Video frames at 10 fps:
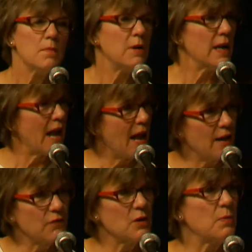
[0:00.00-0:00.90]
but
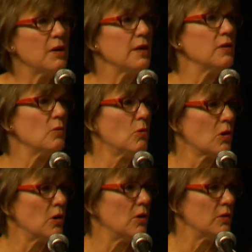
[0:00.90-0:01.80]
everybody in the
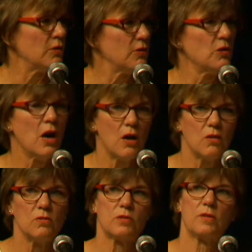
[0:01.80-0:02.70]
world
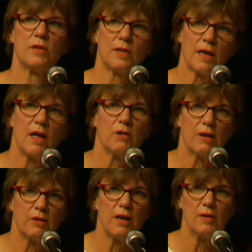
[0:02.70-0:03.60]
knows that the
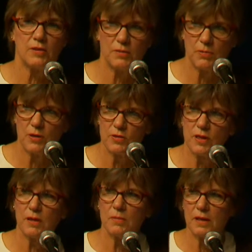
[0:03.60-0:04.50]
Colorado Health
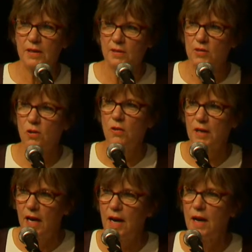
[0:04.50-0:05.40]
Symposium is
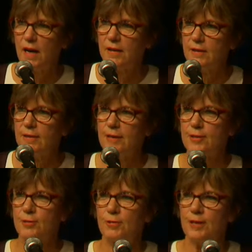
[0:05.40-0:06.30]
going on
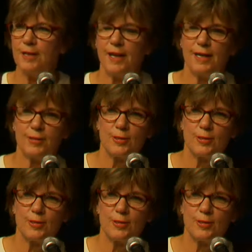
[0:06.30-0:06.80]
these 3 days.